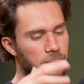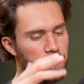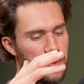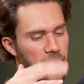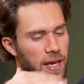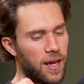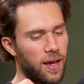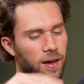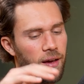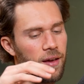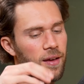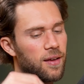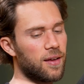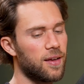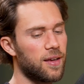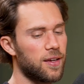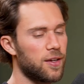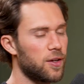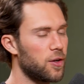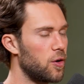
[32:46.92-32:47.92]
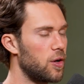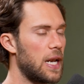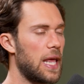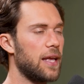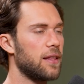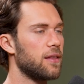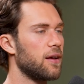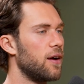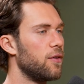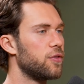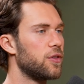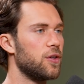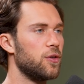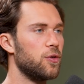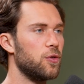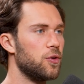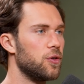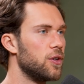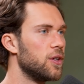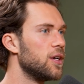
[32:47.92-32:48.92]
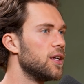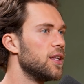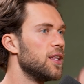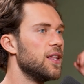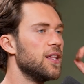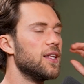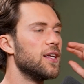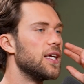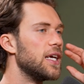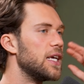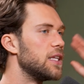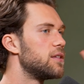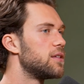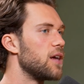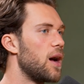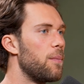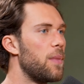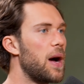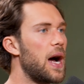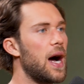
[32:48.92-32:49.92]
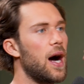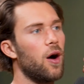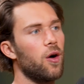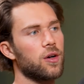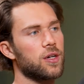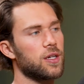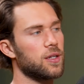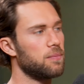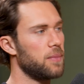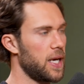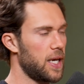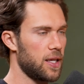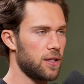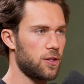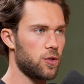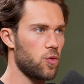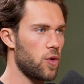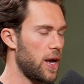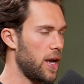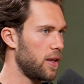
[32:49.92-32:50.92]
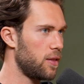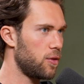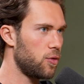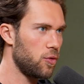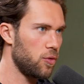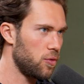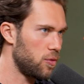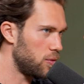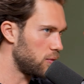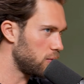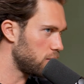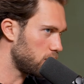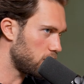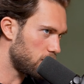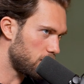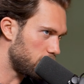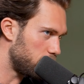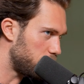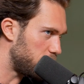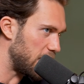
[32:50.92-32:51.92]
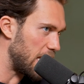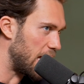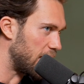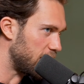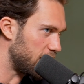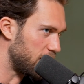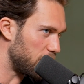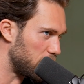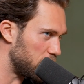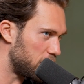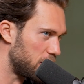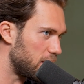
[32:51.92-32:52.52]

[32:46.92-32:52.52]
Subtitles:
being, late afternoon, it somehow can make its way to be added on